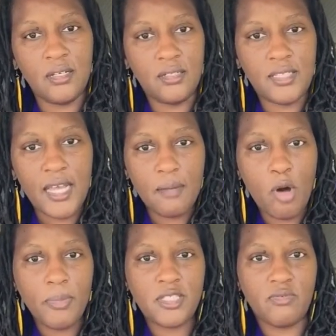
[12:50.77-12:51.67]
take a
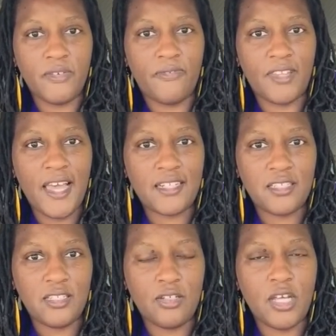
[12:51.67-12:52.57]
moment to reflect.
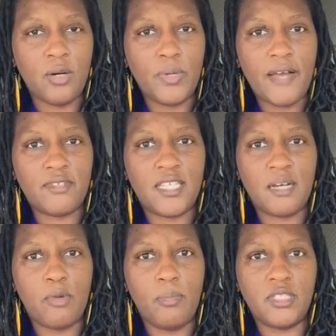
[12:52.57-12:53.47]
You know, we have to take
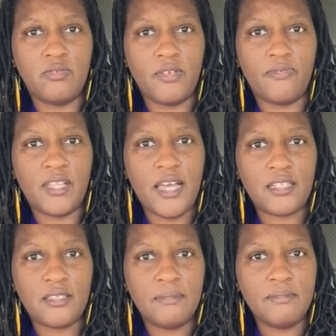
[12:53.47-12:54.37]
a moment to
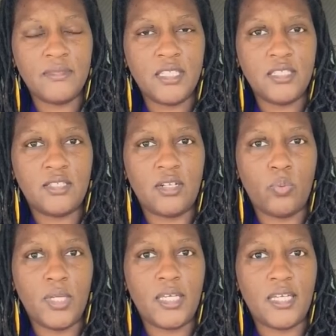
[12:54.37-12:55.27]
reflect so that
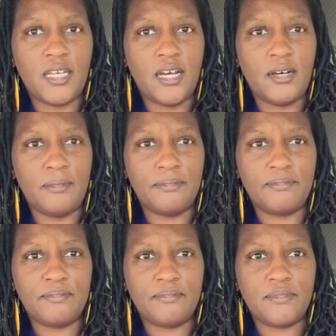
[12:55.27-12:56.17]
we can
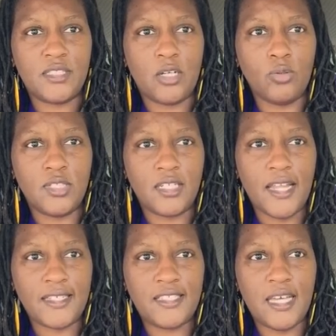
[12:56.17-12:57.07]
go to the
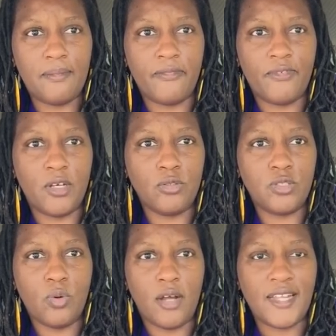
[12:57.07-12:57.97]
next step. For those
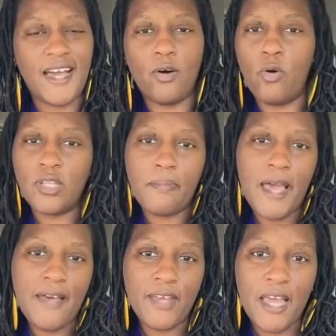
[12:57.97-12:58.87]
who are not on the
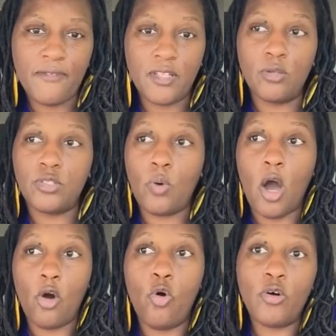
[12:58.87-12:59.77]
path, and for those who
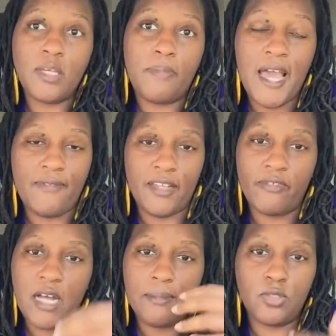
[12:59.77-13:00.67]
are on the path and
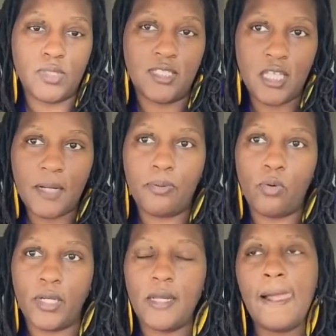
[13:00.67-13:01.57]
have come to a stuck
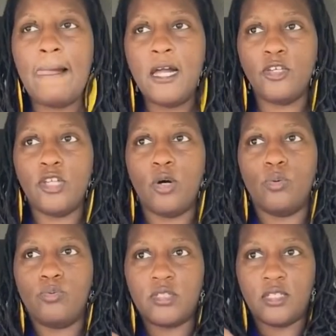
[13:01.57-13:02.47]
point. You
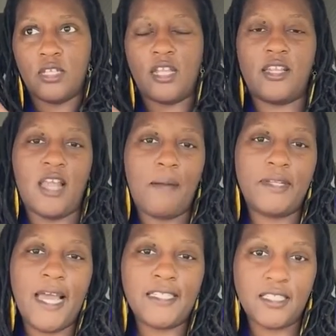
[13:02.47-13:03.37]
know, the
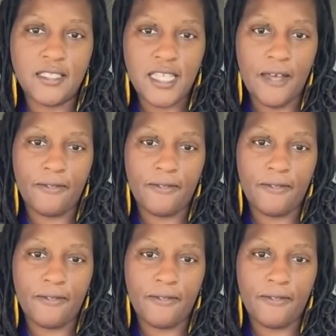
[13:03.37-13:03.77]
denominations have,